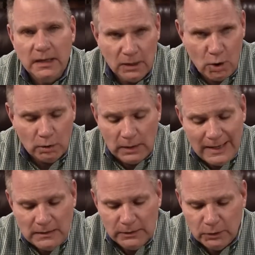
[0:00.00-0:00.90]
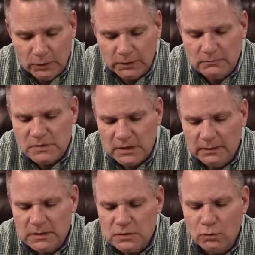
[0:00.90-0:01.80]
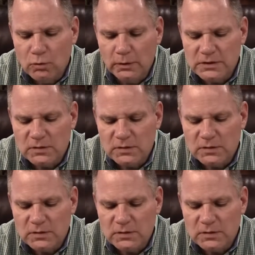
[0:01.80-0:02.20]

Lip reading: In all likelihood, Sunday school and